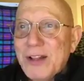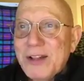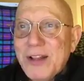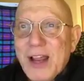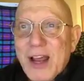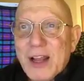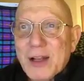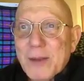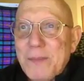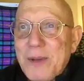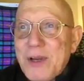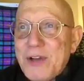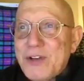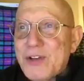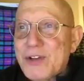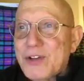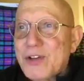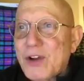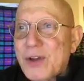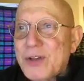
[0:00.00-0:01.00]
The
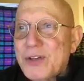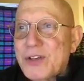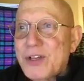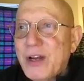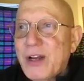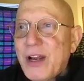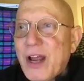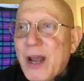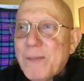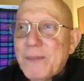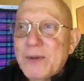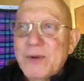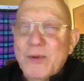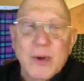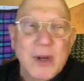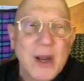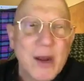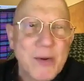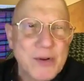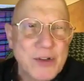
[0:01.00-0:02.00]
alopecia's onset happened
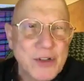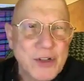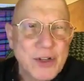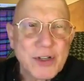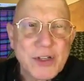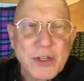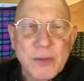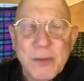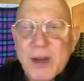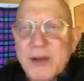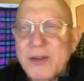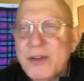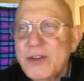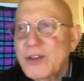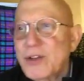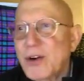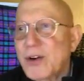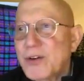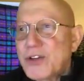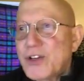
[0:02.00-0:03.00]
when I was just about to
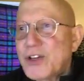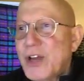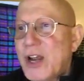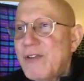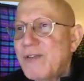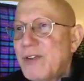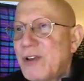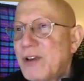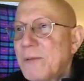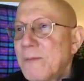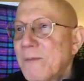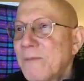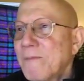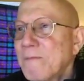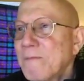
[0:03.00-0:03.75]
start shaving.